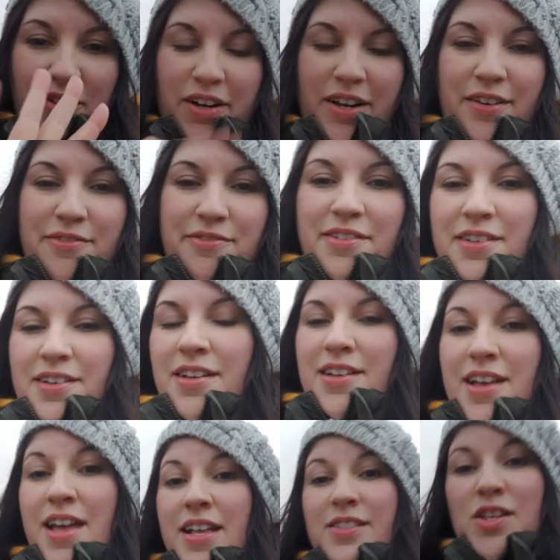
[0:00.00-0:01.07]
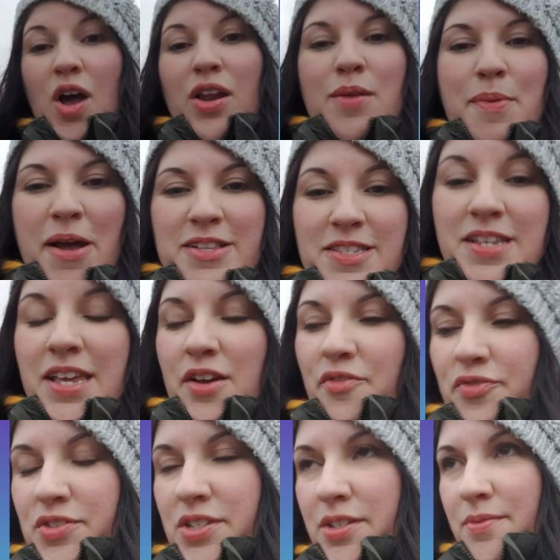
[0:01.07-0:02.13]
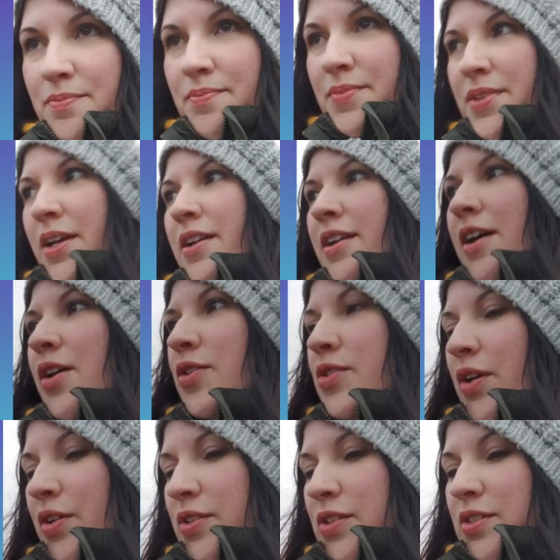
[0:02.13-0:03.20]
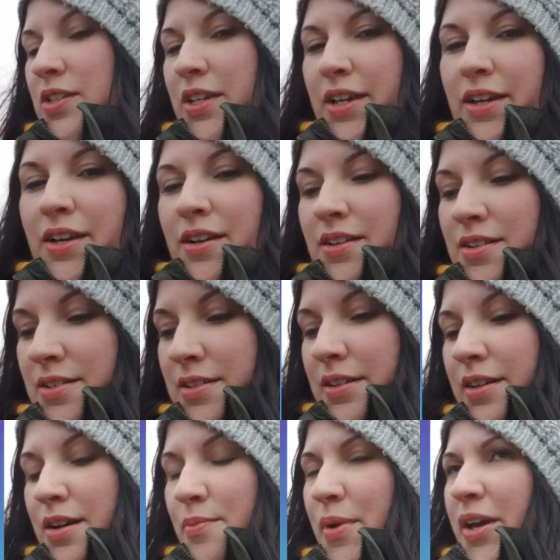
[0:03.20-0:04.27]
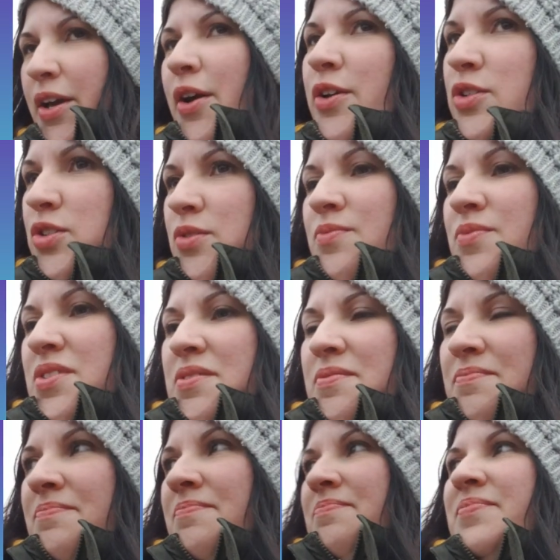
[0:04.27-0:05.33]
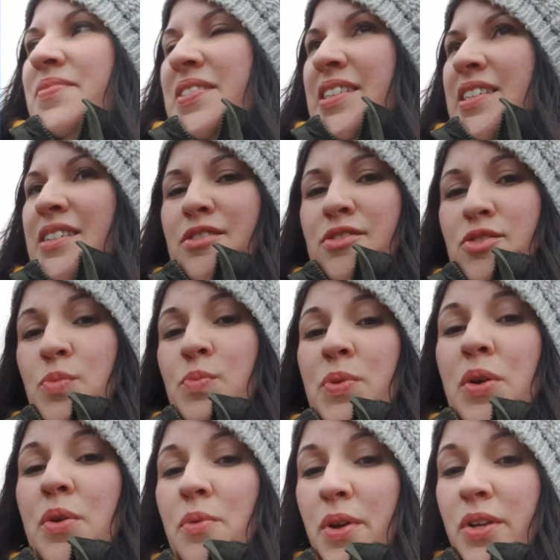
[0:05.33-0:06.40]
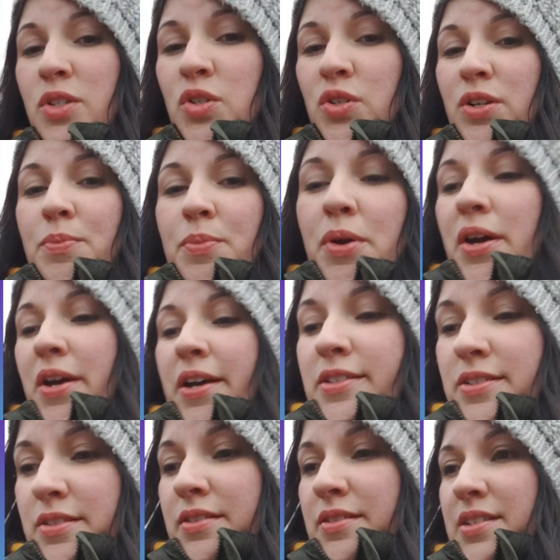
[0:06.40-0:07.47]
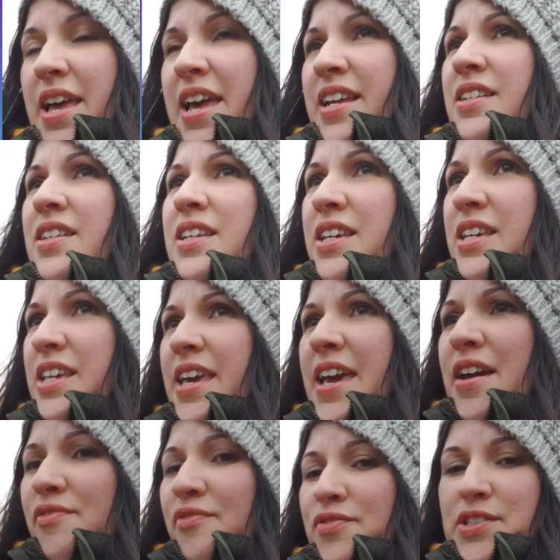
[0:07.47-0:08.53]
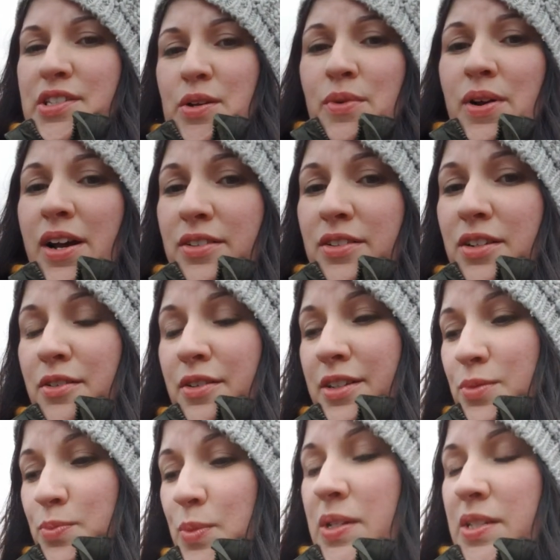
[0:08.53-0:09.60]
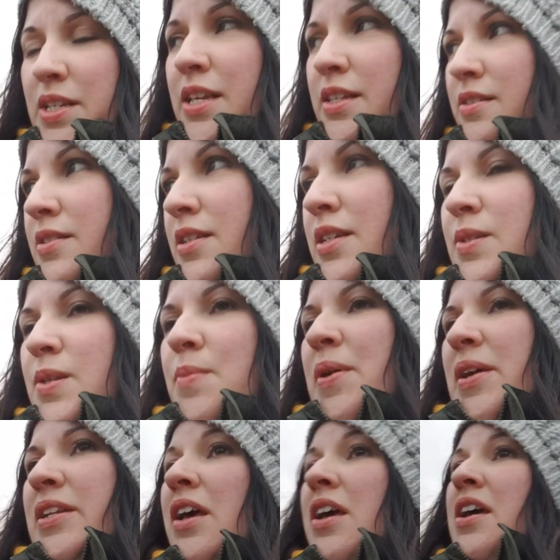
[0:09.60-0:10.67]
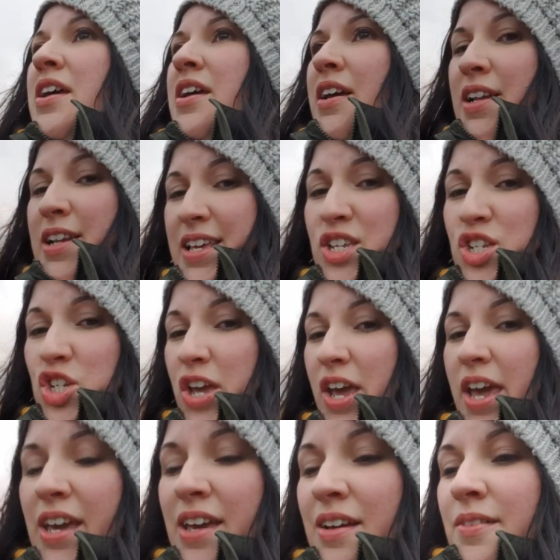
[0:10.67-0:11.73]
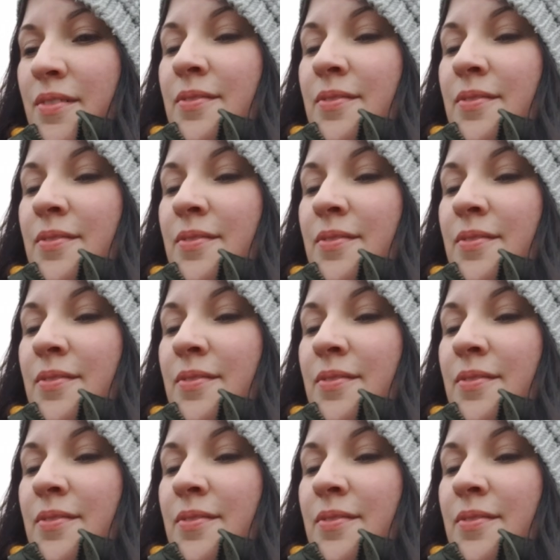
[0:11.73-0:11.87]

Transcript: 5. It's all about the gifts. And now don't you think, oh my gosh, spiritual persons and gifts around Christmas, isn't this a bit cliche?